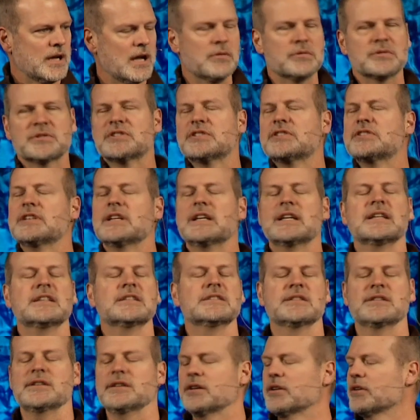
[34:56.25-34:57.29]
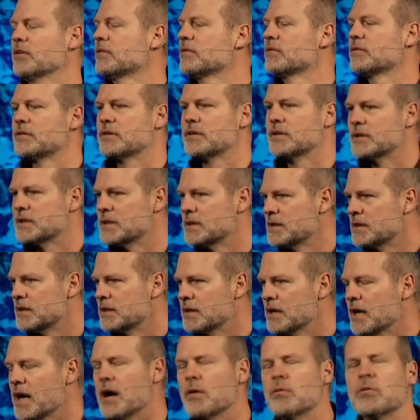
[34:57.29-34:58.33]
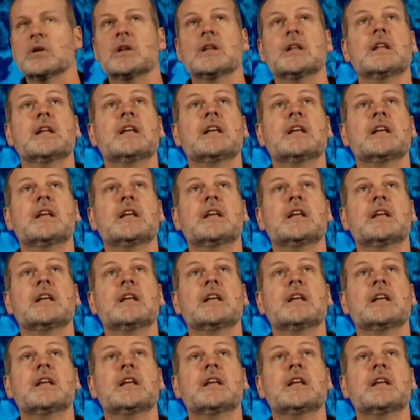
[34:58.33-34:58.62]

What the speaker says: I will sing to you. I will